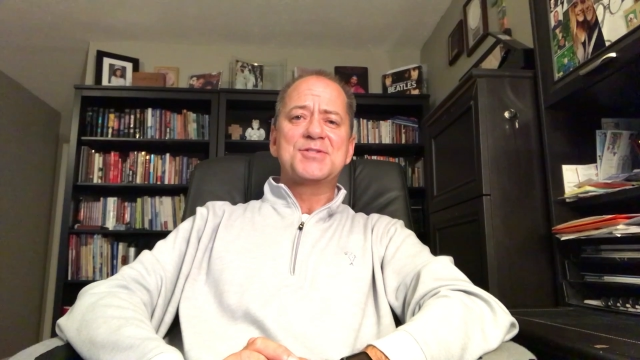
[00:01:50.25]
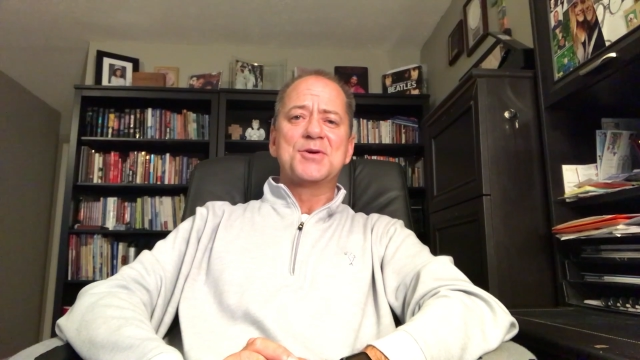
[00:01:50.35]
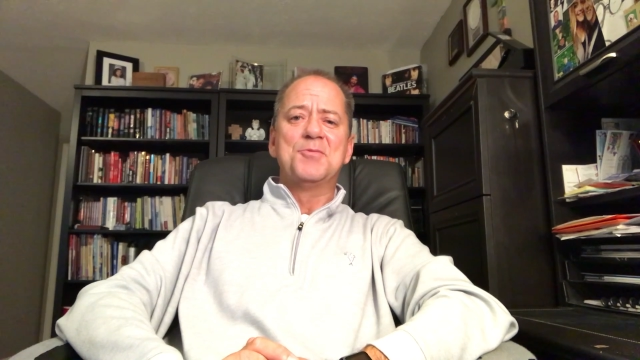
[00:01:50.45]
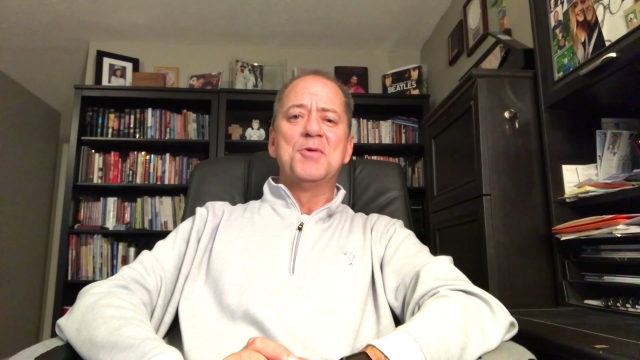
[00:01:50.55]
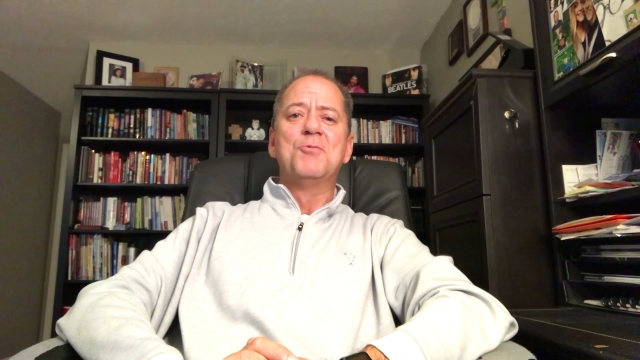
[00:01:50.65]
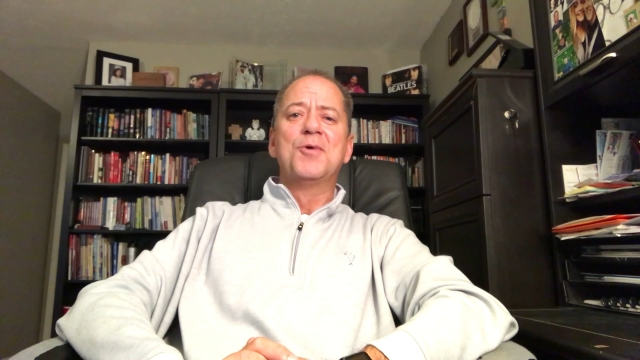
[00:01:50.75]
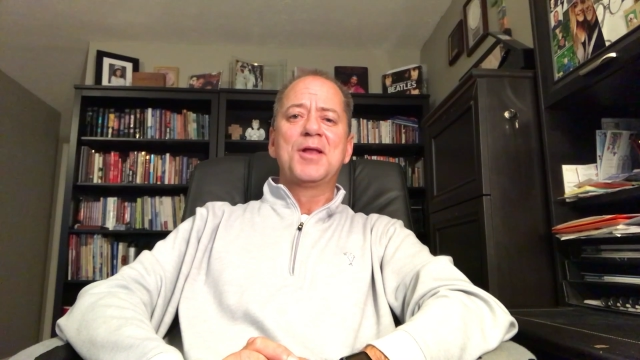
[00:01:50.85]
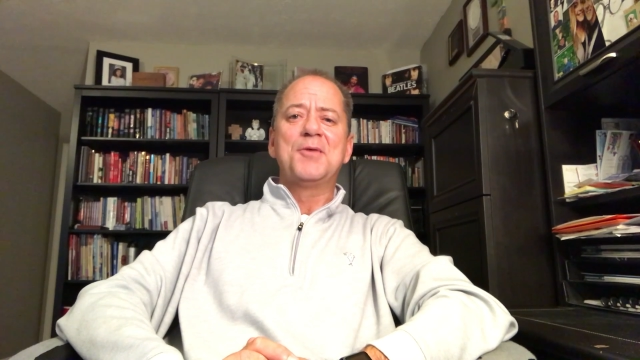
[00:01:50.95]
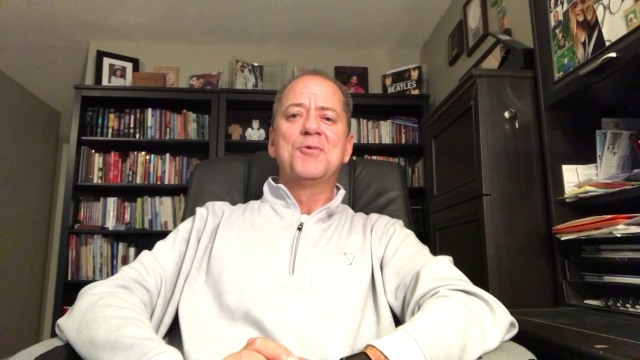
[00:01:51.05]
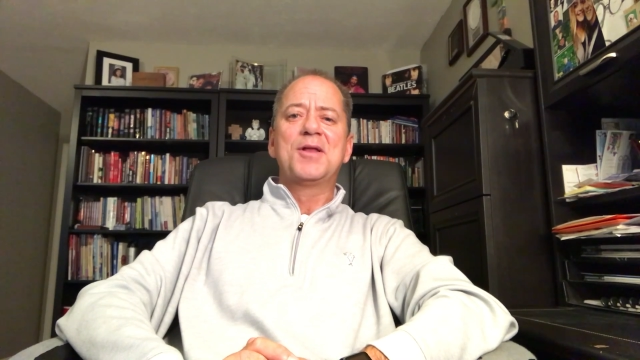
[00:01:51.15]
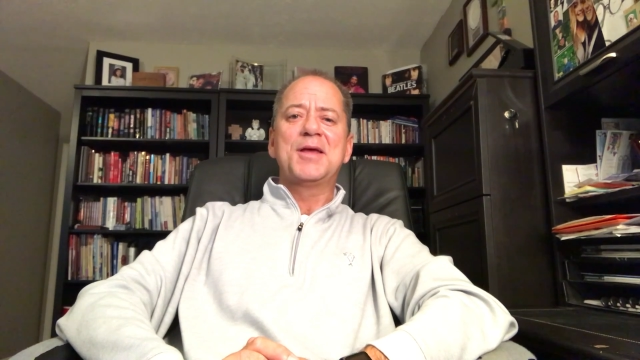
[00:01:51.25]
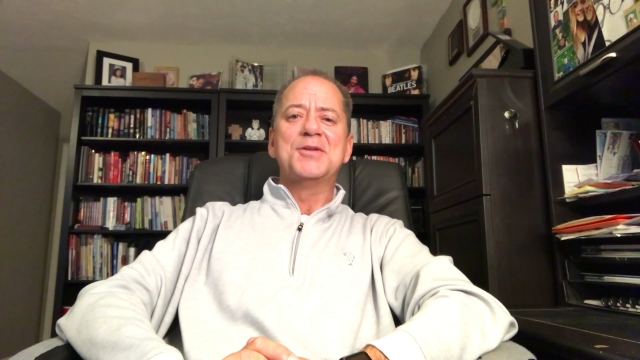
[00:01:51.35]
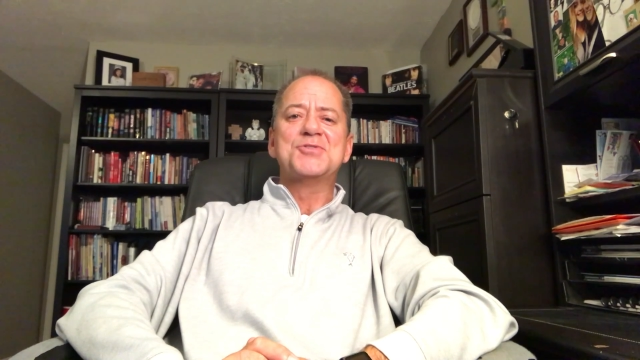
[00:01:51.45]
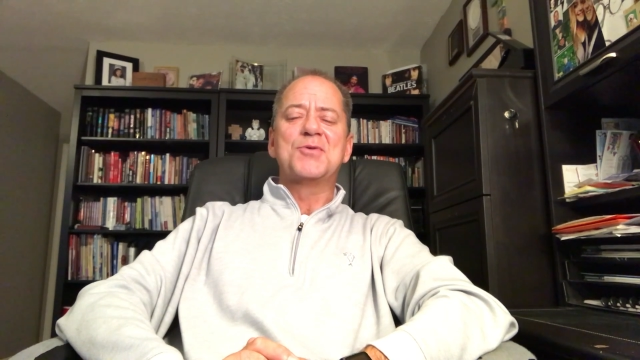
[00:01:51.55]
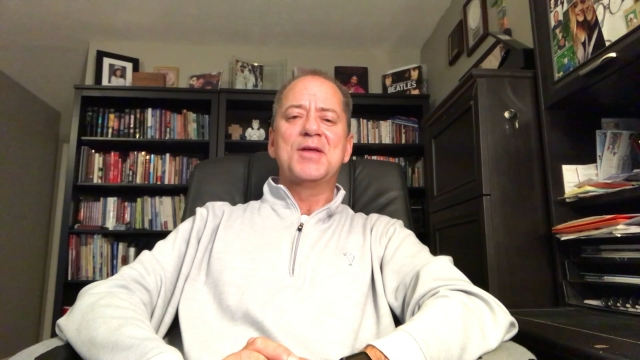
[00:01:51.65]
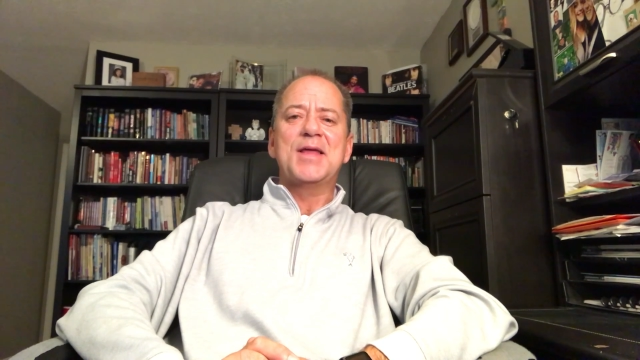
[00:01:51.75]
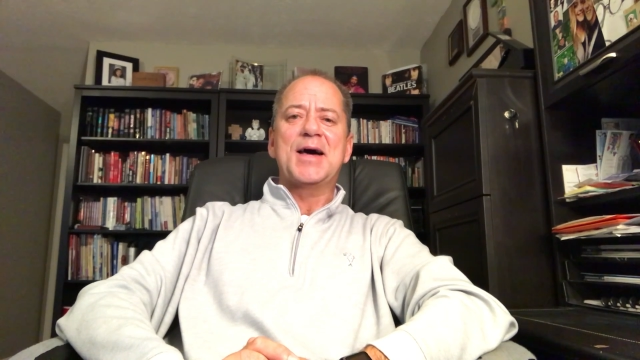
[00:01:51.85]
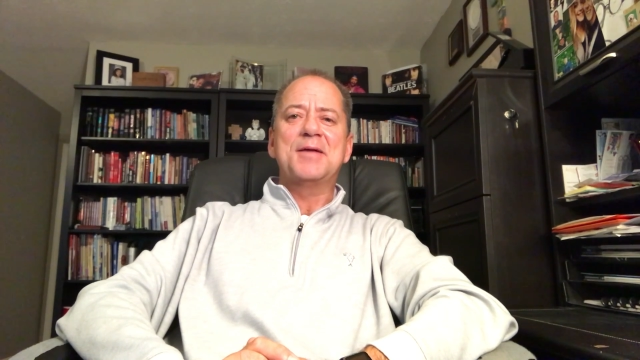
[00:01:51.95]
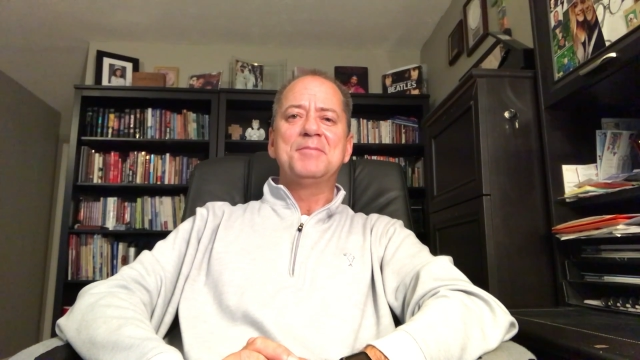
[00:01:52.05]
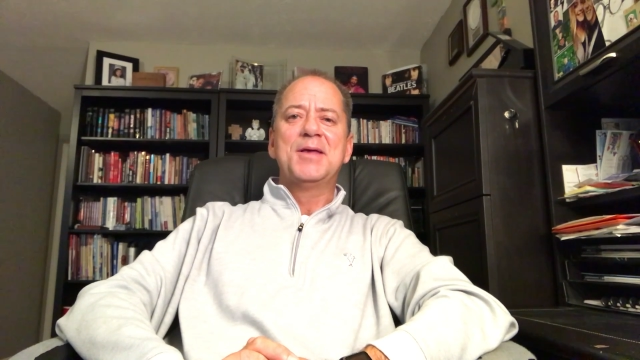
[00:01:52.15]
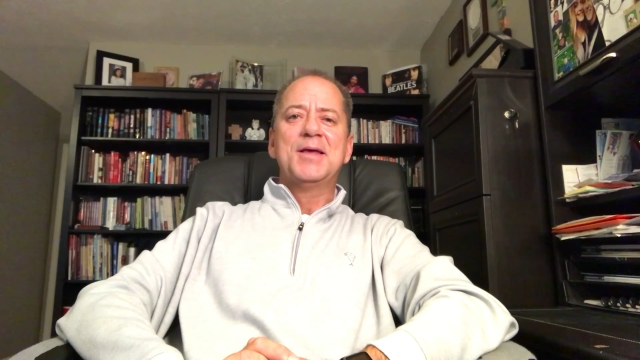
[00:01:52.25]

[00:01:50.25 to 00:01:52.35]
So we really, really enjoy that.